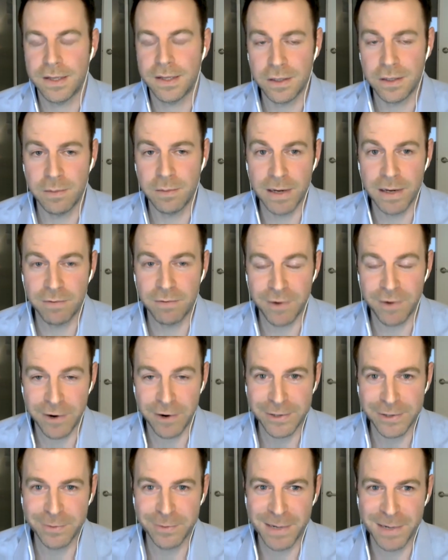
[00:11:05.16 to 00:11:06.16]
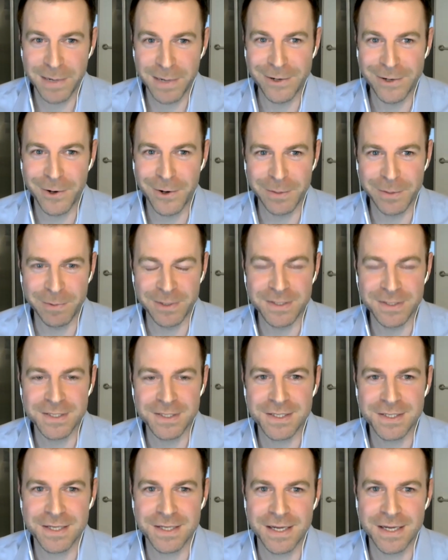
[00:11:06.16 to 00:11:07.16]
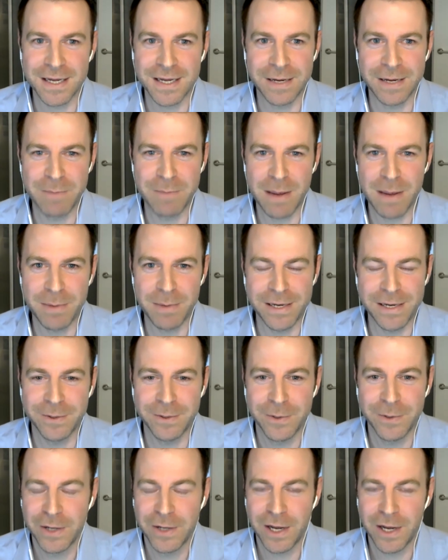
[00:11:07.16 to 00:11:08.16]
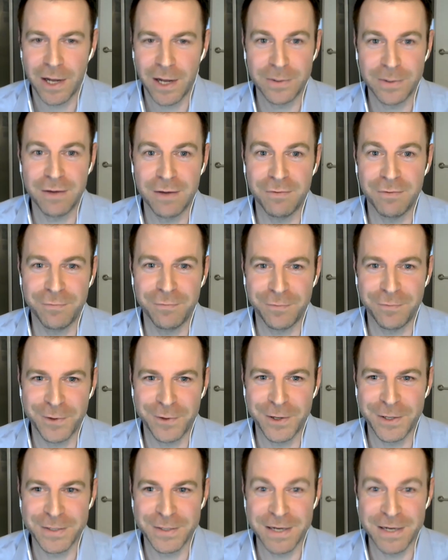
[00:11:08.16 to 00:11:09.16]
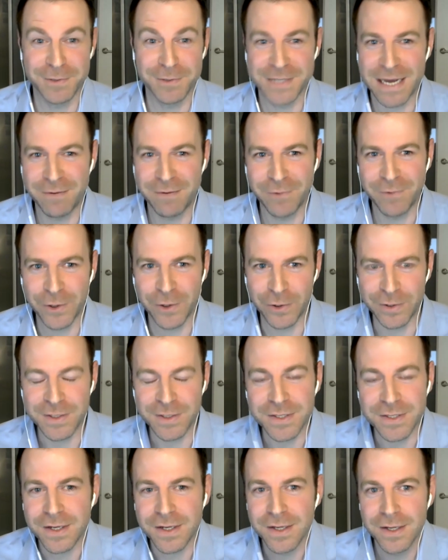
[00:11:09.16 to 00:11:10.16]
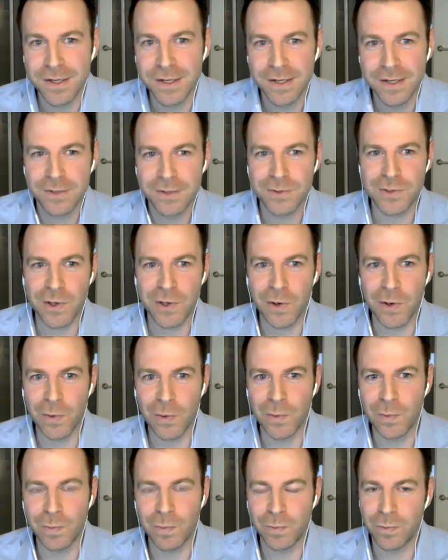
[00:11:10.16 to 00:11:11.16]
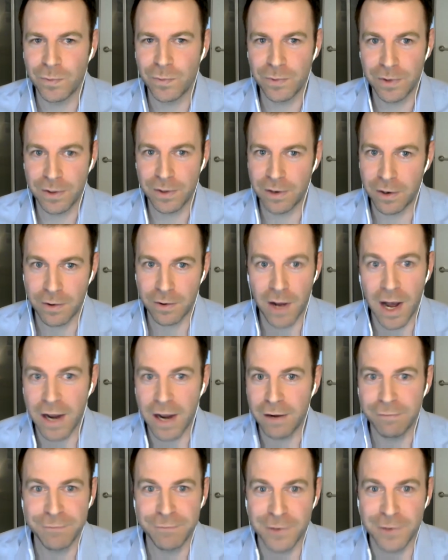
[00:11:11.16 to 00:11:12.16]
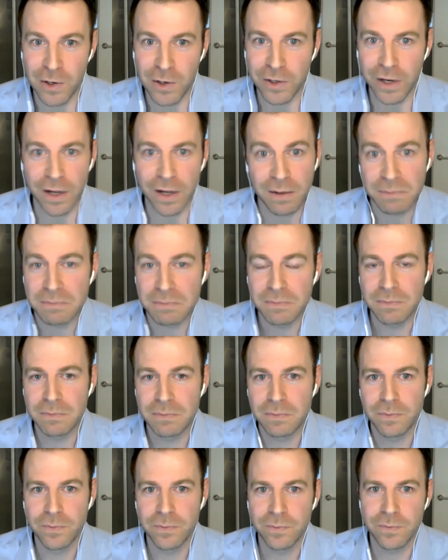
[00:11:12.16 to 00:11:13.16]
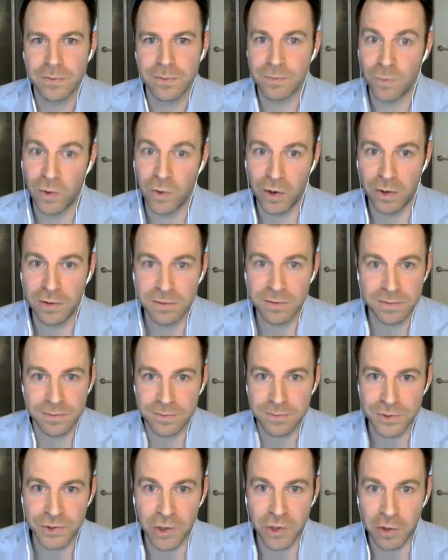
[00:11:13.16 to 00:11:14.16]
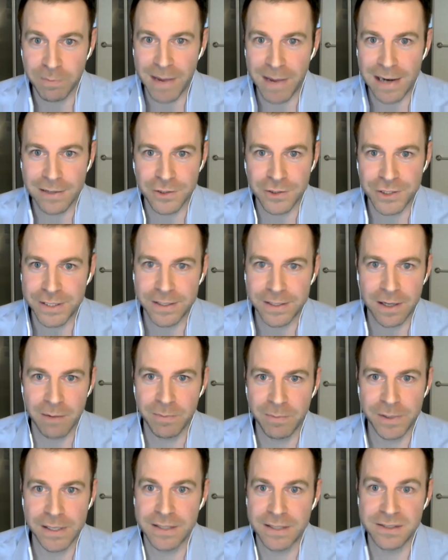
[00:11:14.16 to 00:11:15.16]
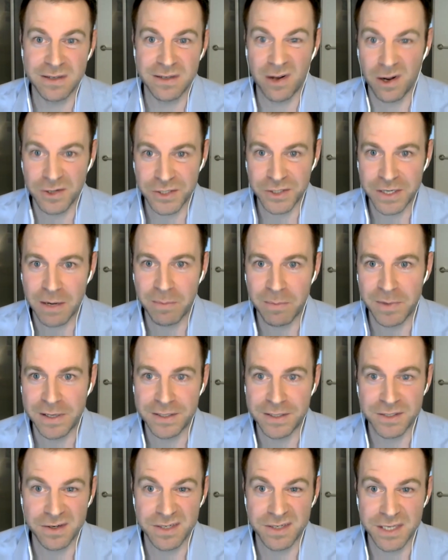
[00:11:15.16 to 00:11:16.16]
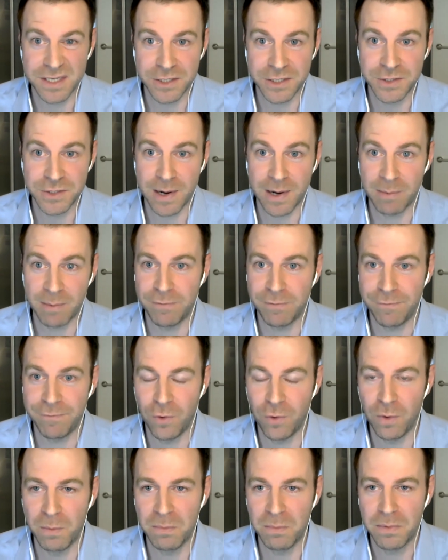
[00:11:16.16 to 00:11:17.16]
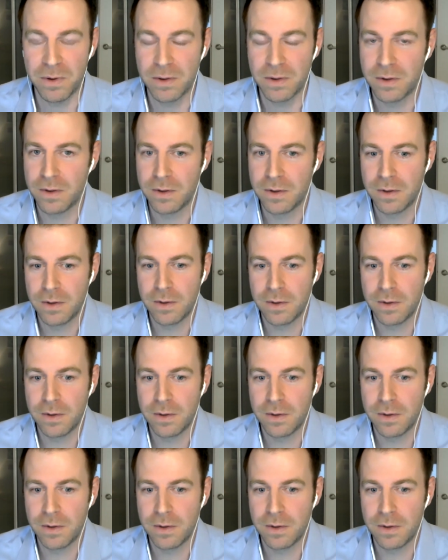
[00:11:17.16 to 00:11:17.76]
I think you make very compelling arguments. Maybe I'll give the devil's advocate. So, higher for longer world, strong balance sheet companies and larger companies continue to outperform.